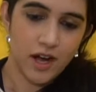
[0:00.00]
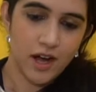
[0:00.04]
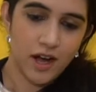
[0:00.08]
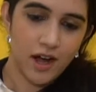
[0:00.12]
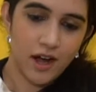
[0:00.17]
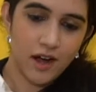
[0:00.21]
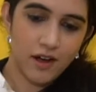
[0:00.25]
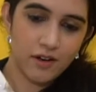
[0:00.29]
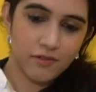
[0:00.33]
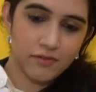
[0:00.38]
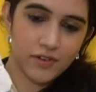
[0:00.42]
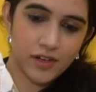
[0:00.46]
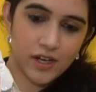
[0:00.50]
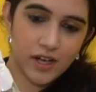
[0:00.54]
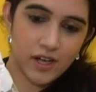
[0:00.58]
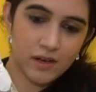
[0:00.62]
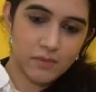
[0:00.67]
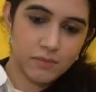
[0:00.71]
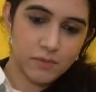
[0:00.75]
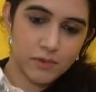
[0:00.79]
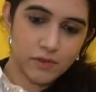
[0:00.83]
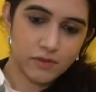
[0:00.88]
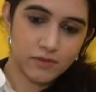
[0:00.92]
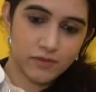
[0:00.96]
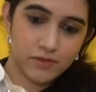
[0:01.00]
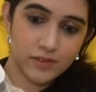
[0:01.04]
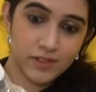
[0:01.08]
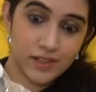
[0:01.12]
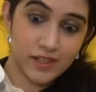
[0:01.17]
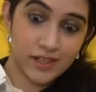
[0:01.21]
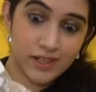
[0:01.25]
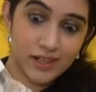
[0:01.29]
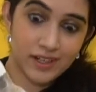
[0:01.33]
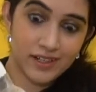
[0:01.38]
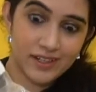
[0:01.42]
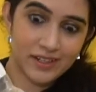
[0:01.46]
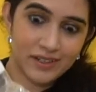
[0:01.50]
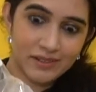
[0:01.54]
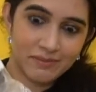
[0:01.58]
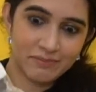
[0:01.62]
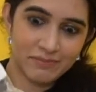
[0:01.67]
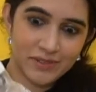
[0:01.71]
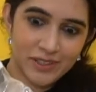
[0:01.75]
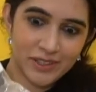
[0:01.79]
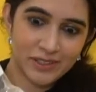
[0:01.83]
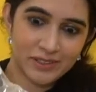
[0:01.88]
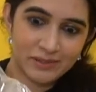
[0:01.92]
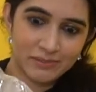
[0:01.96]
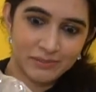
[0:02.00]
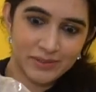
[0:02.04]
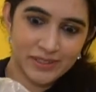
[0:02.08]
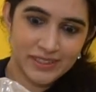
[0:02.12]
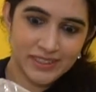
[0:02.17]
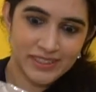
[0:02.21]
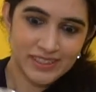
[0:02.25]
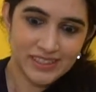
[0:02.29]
half a cup of glitter POP.